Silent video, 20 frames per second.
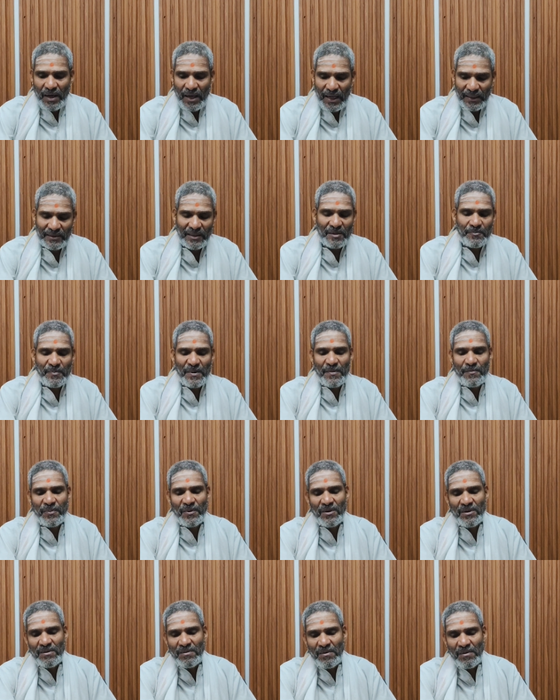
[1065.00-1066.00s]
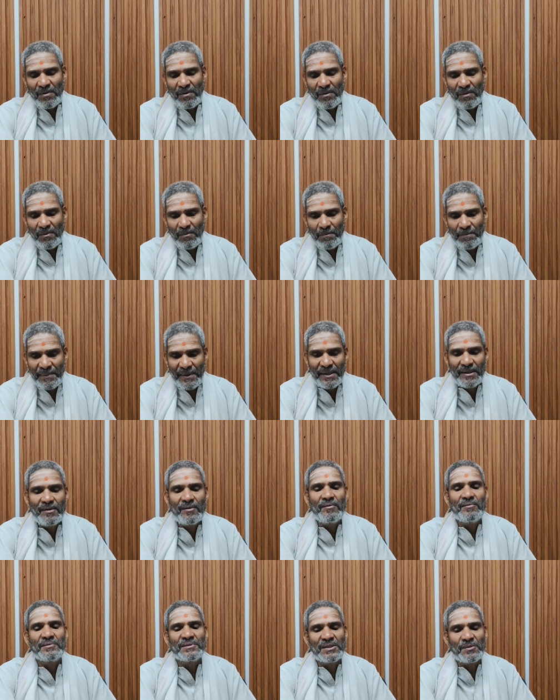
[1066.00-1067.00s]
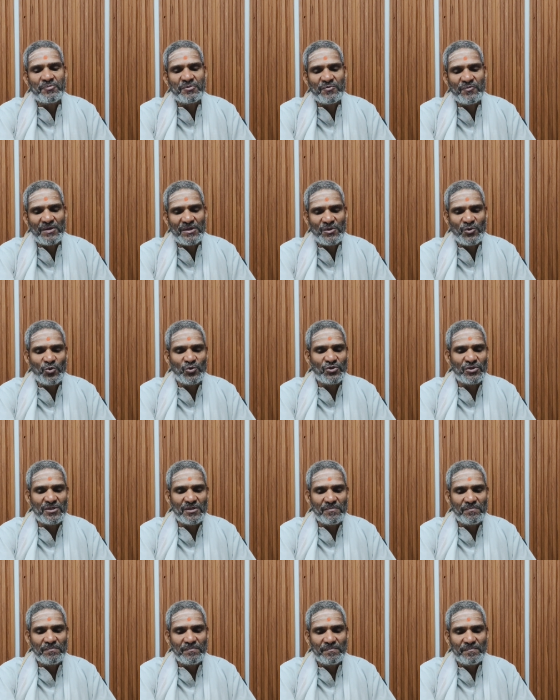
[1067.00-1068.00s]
other people, big ships were used.